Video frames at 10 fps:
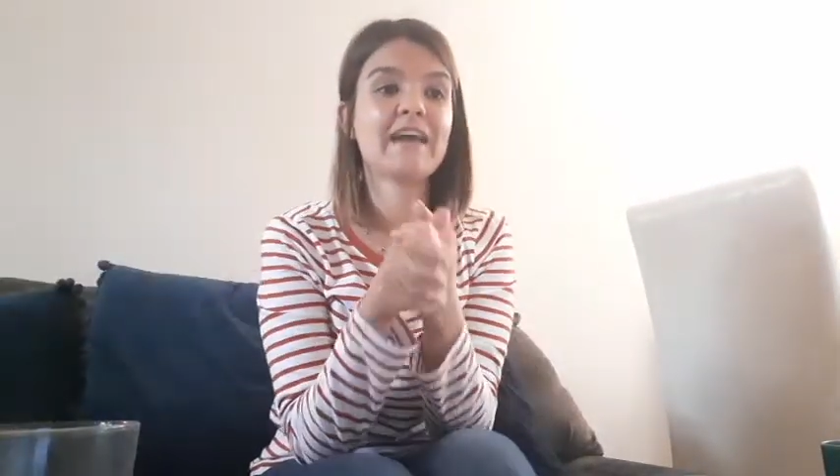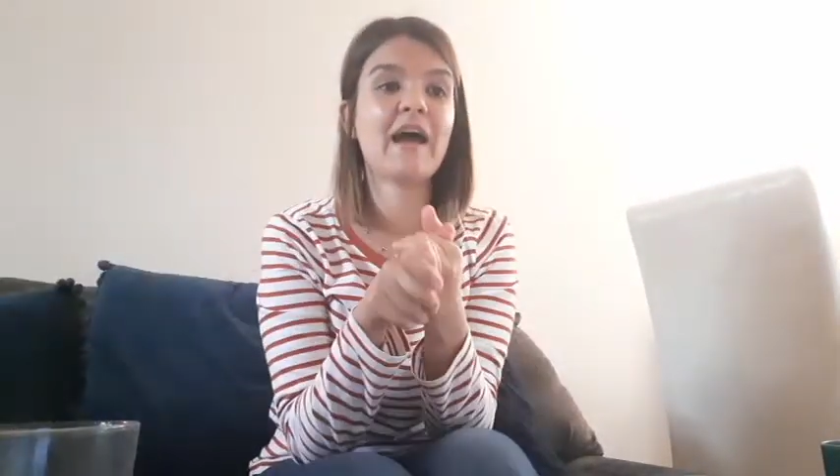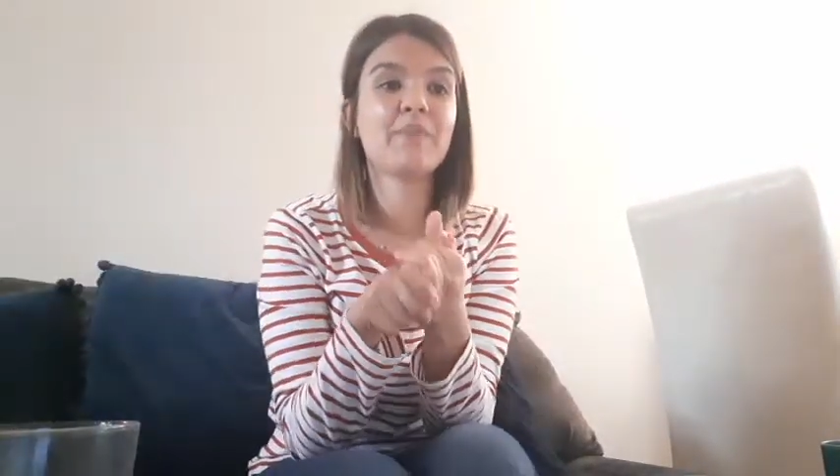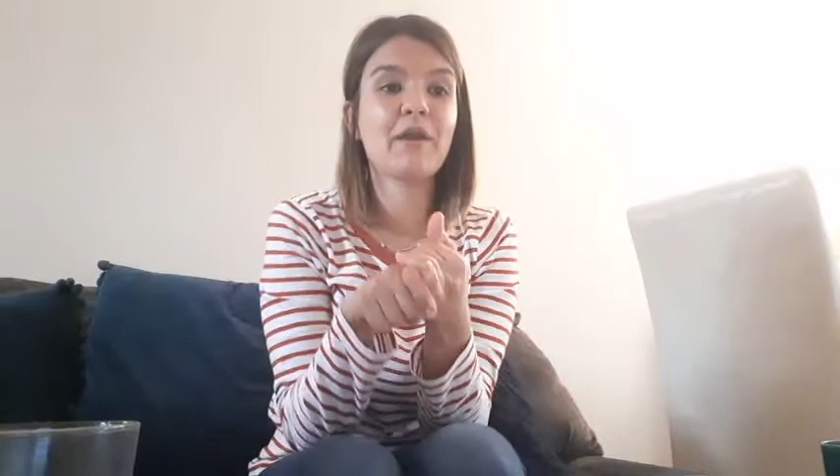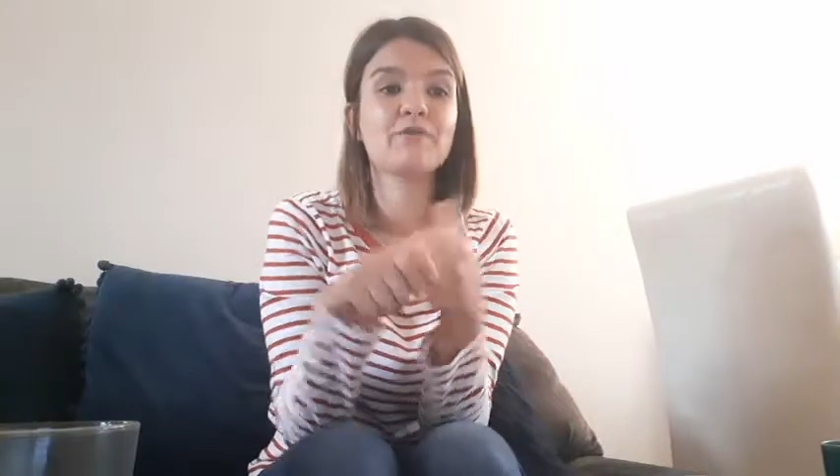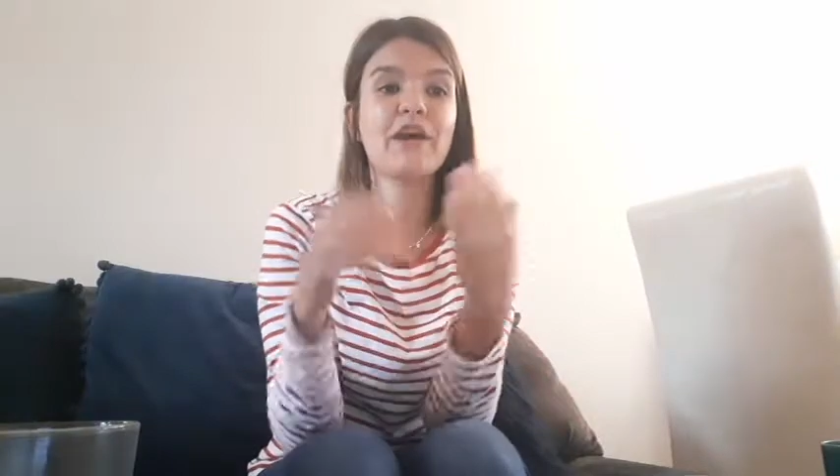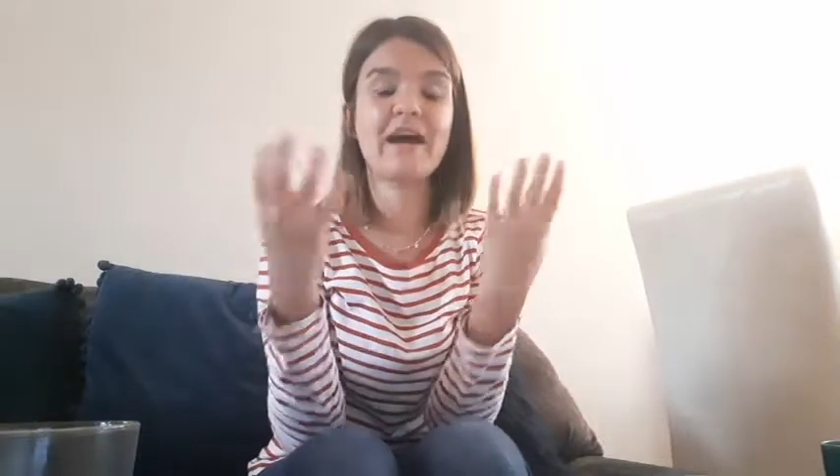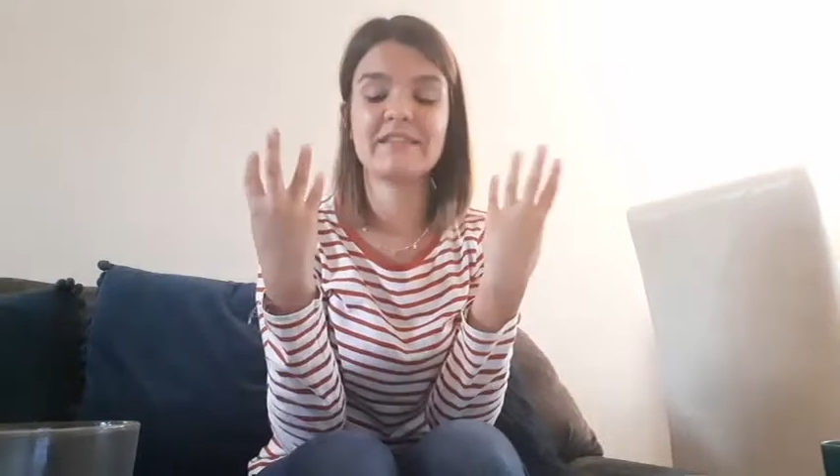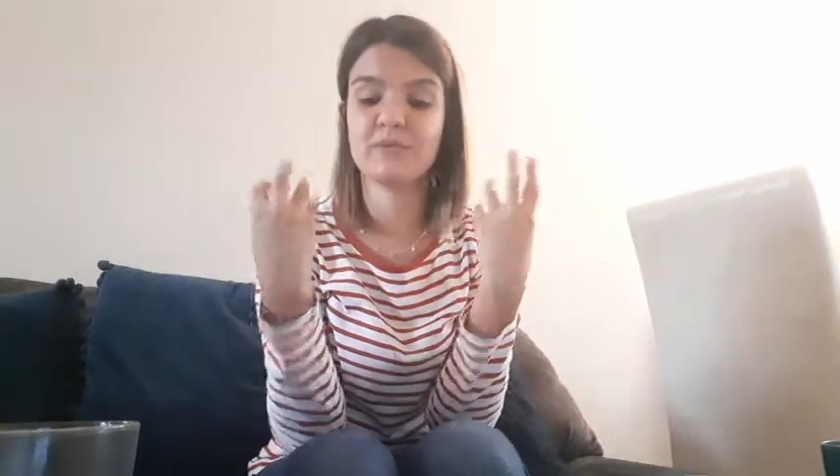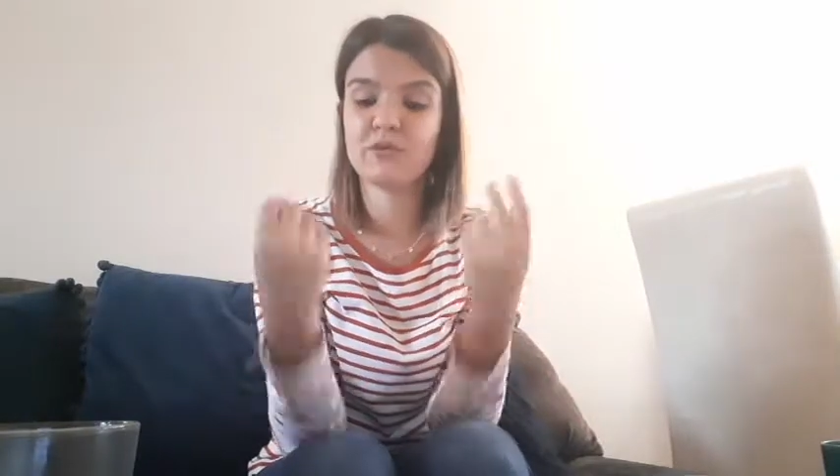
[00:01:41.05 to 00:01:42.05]
I'm going to
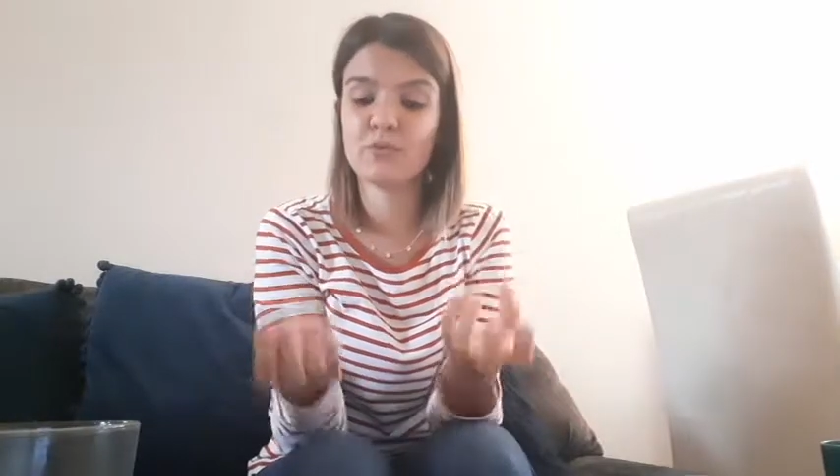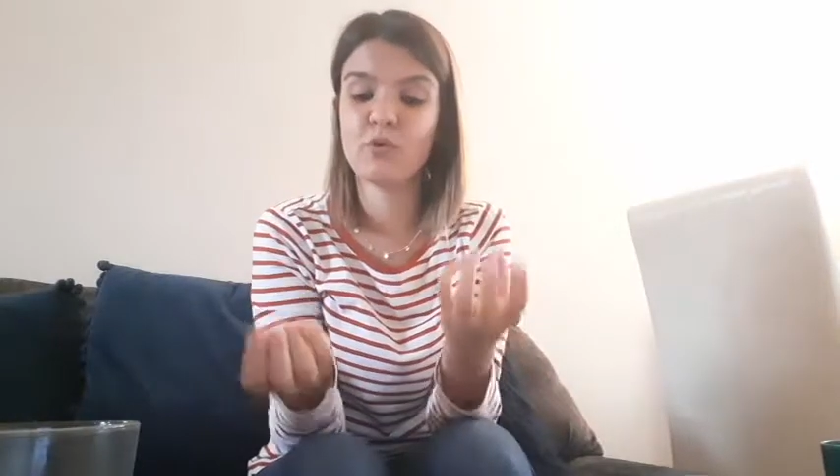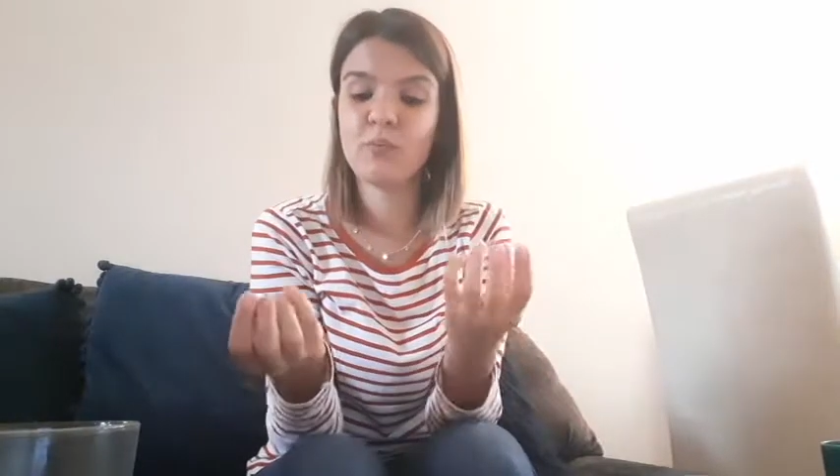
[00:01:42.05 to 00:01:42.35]
add some small